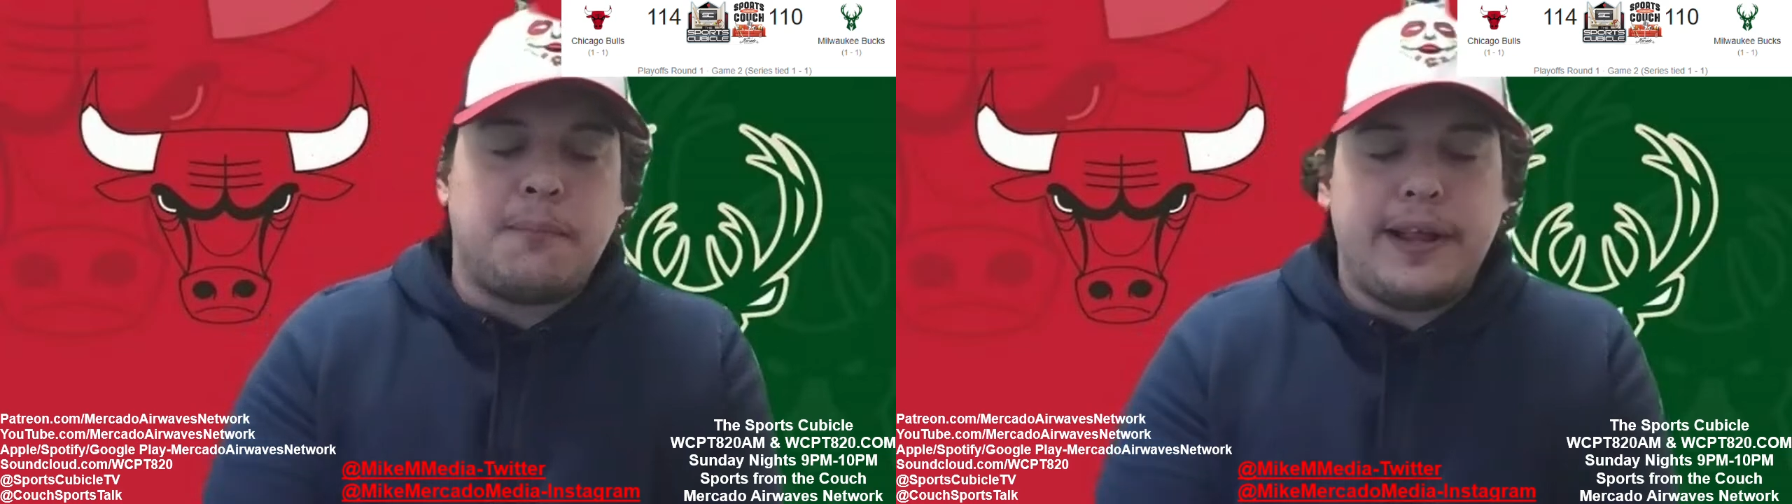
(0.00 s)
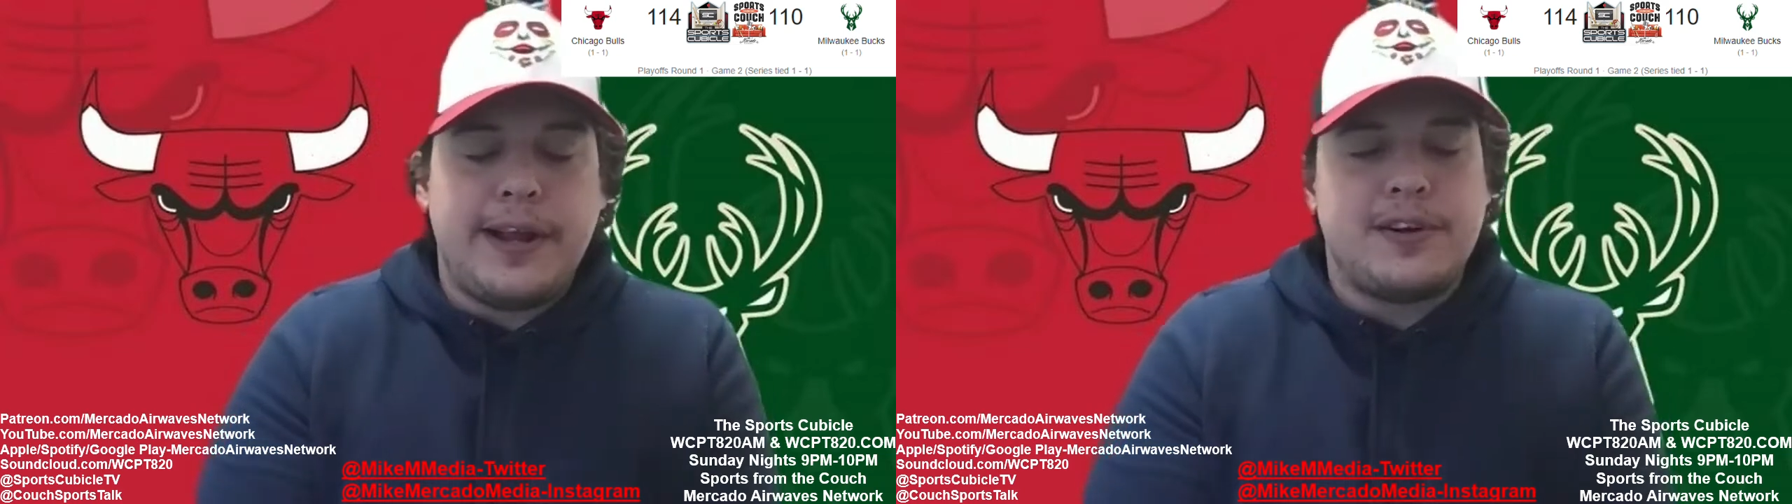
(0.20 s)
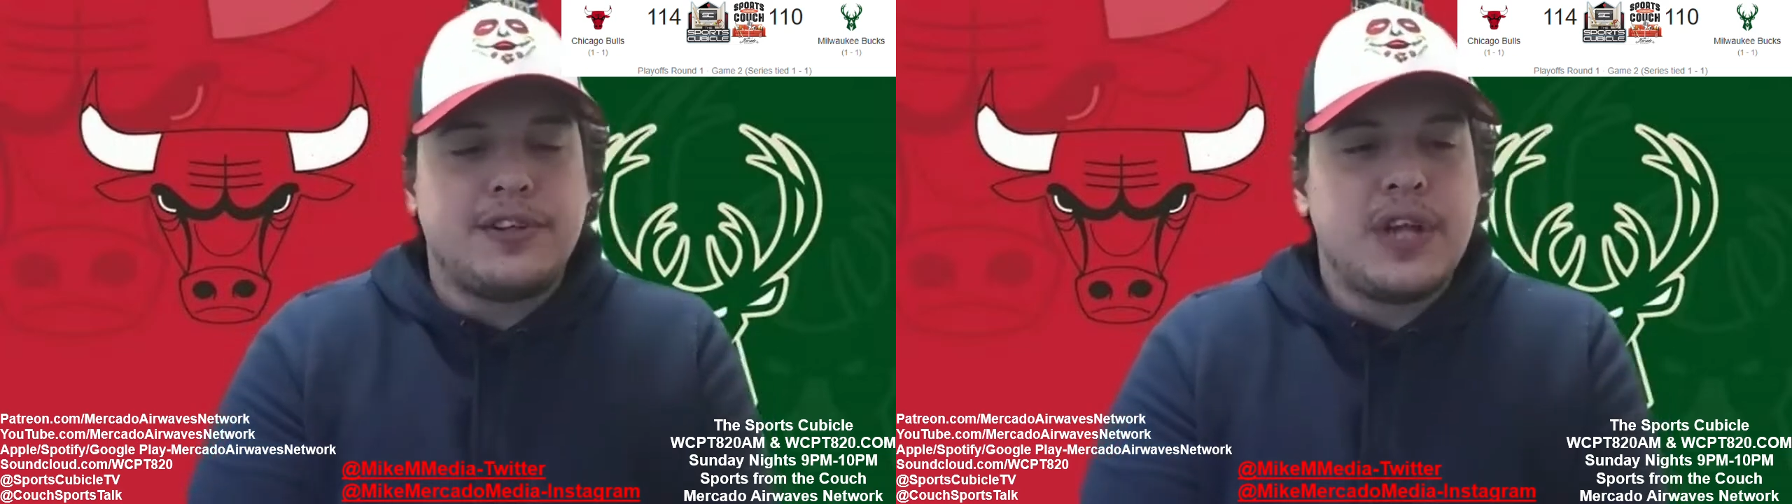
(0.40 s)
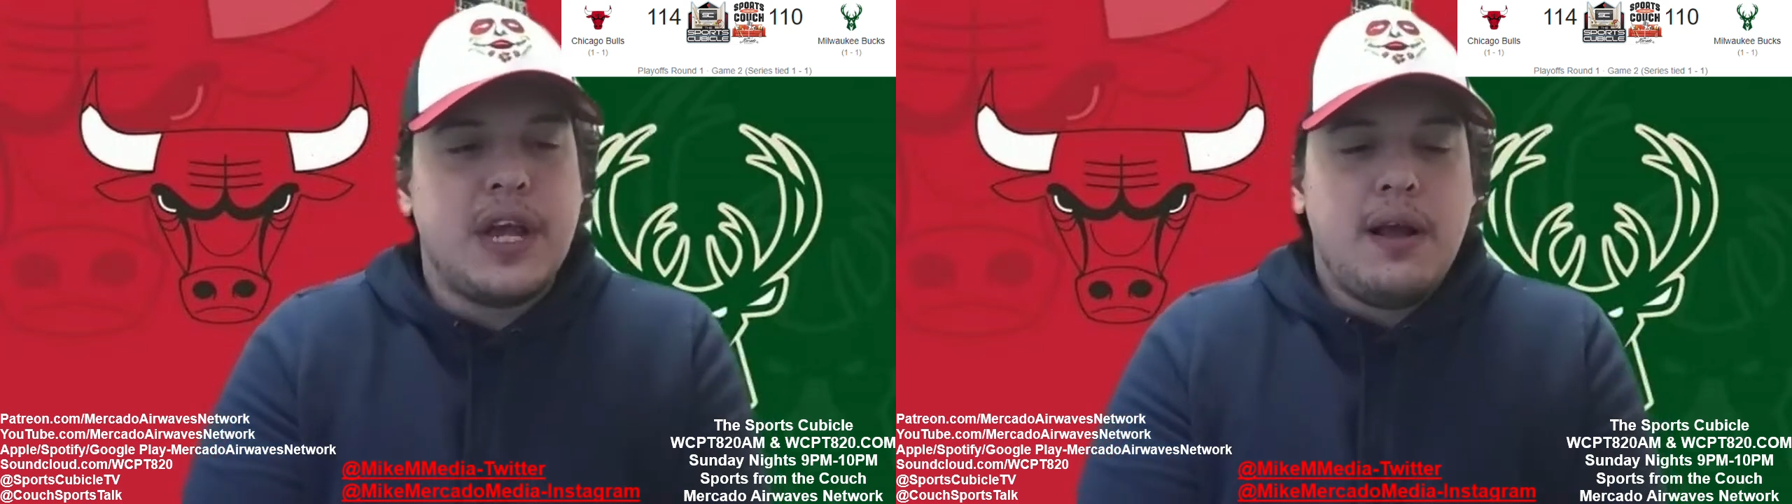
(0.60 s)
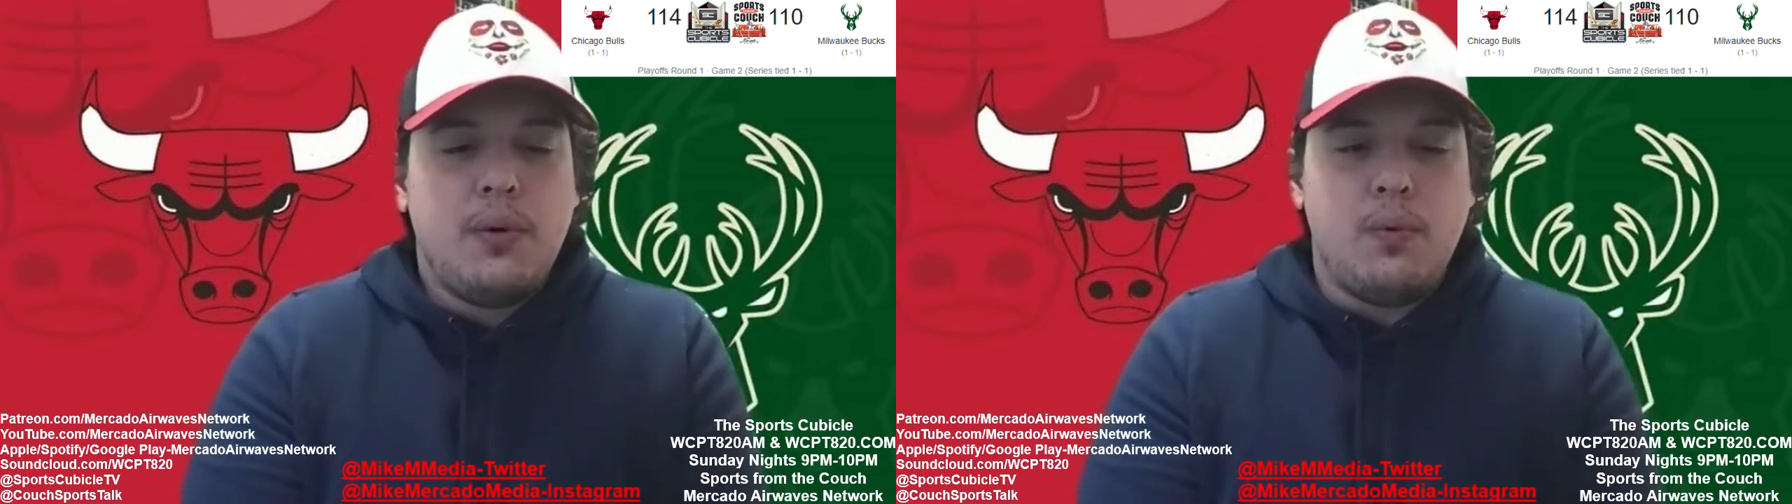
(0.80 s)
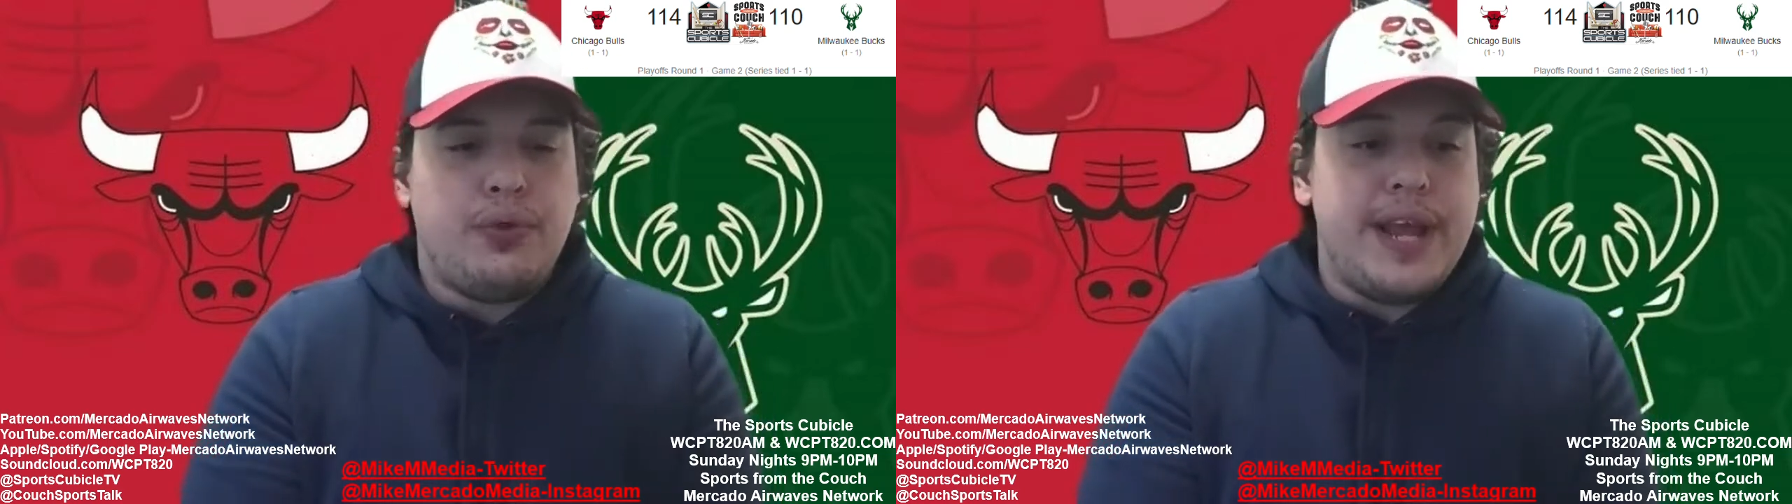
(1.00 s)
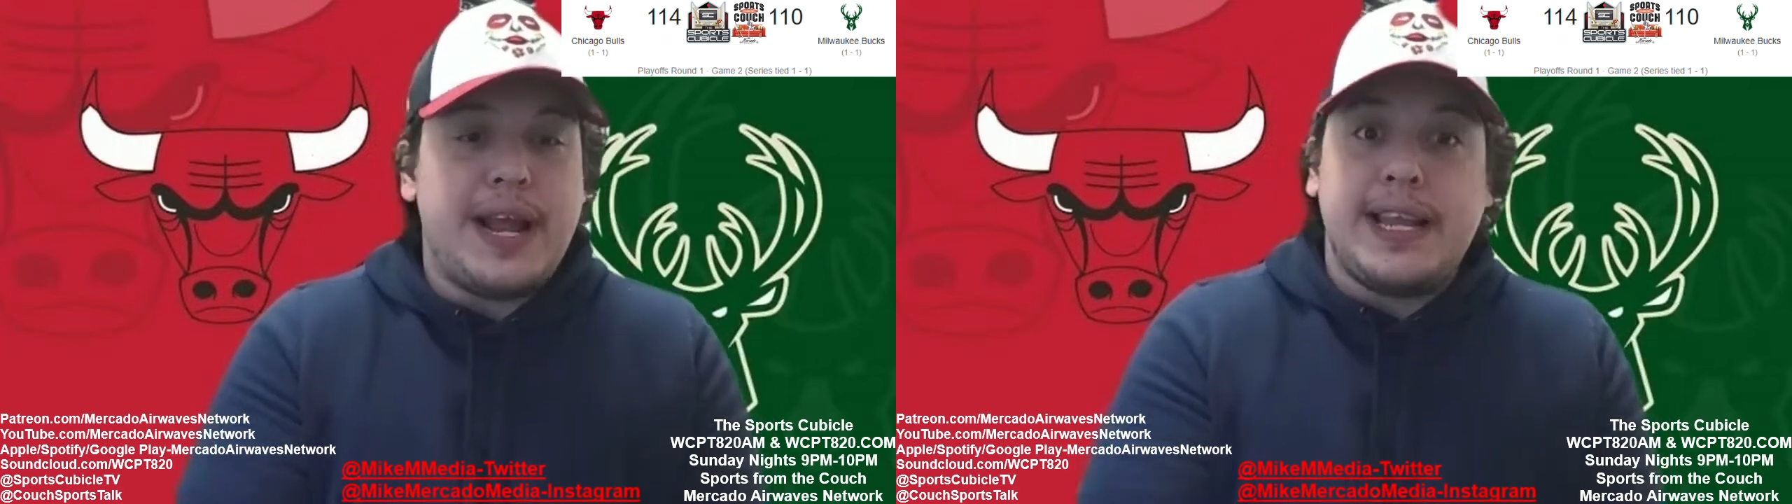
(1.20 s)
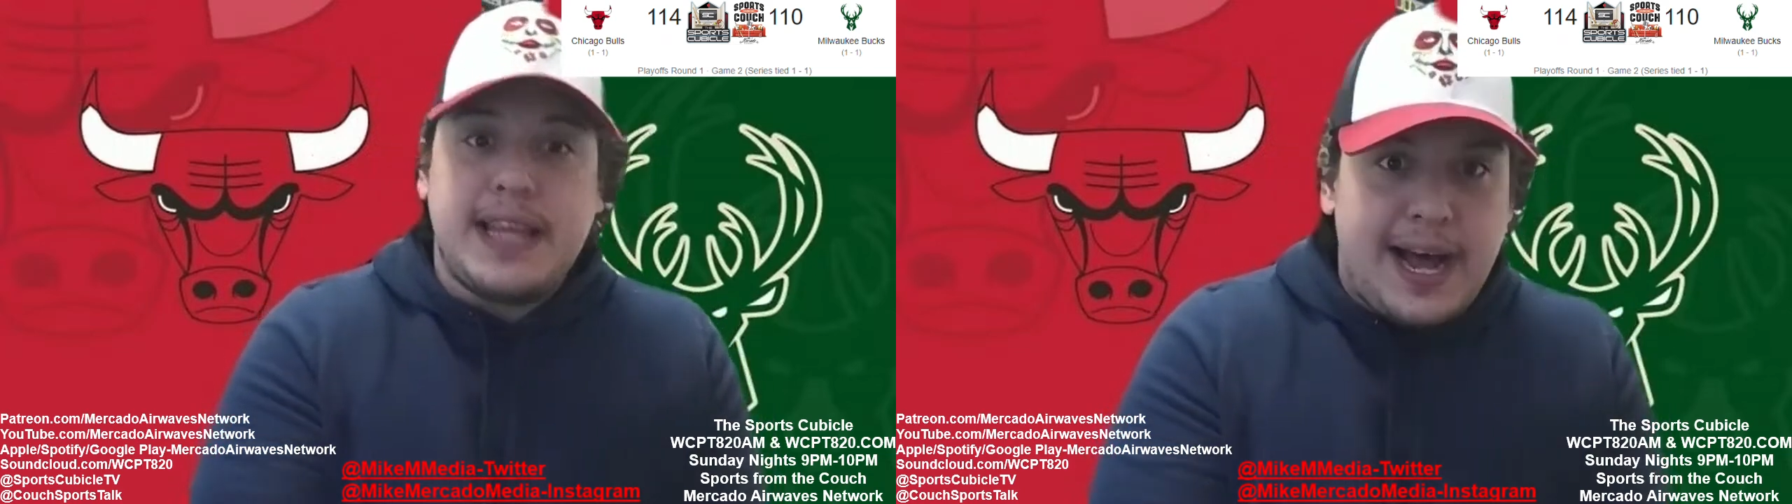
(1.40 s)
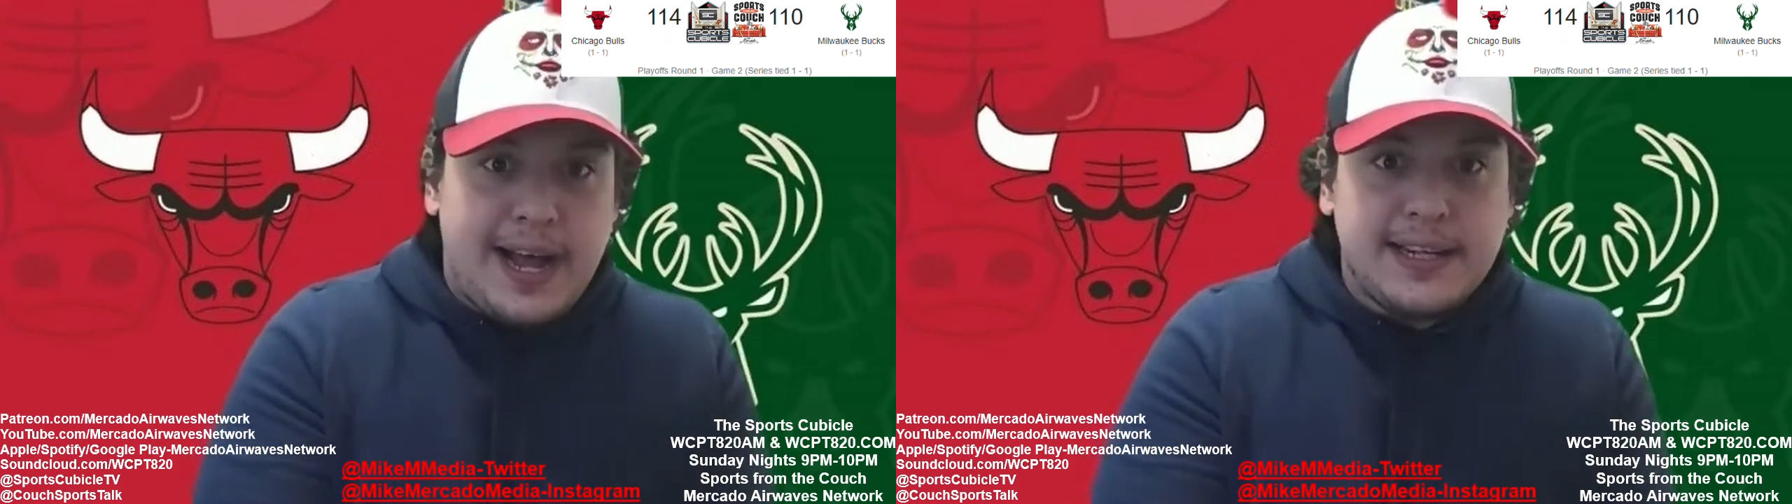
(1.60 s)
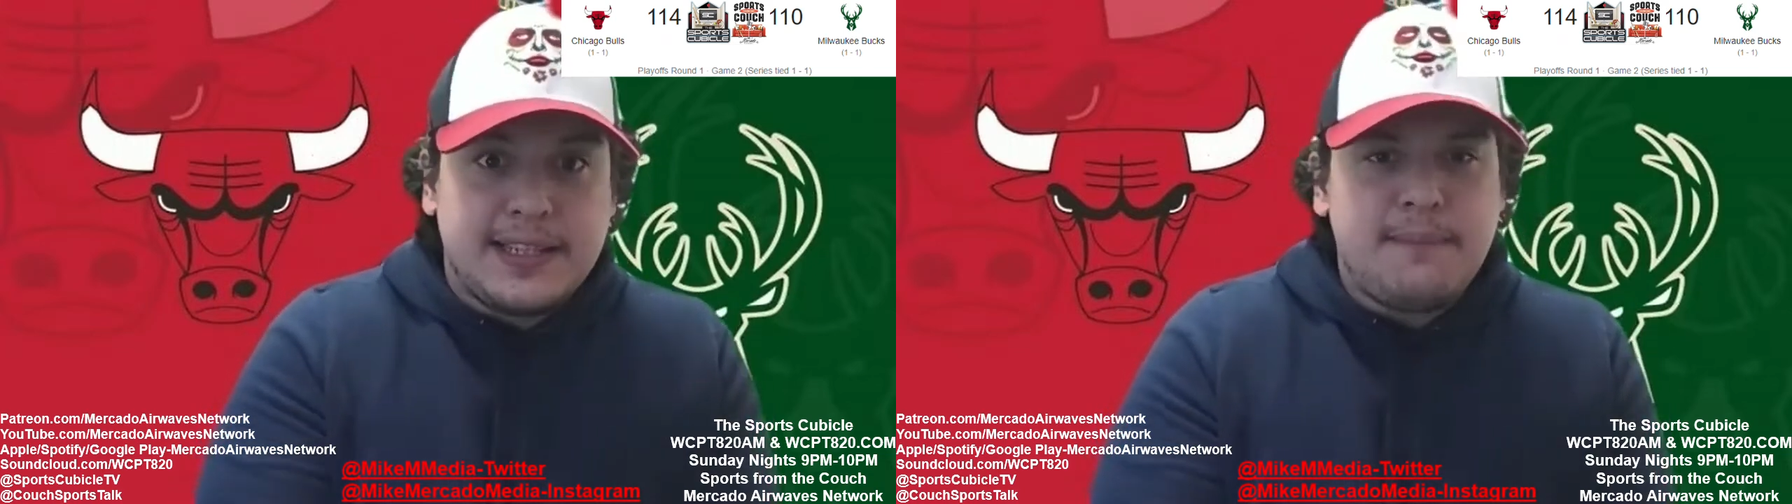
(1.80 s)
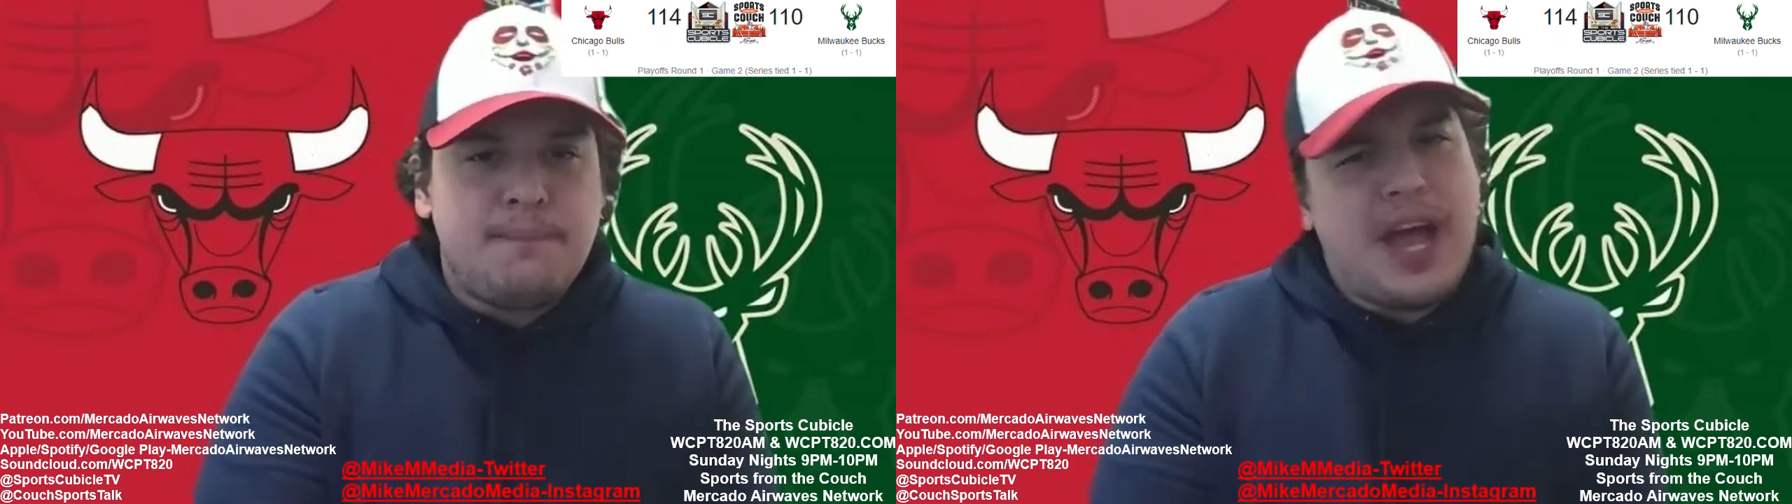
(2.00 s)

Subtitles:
players, did on Giannis.